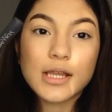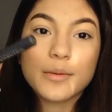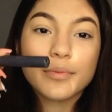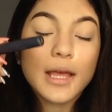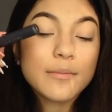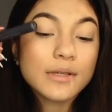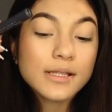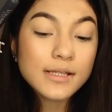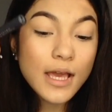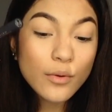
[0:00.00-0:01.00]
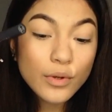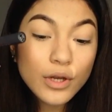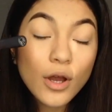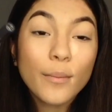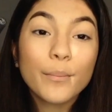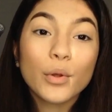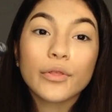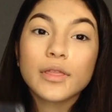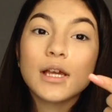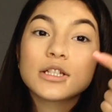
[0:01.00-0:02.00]
and apply mascara on
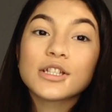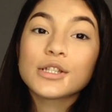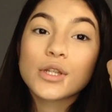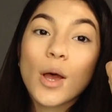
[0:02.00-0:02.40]
both lashes,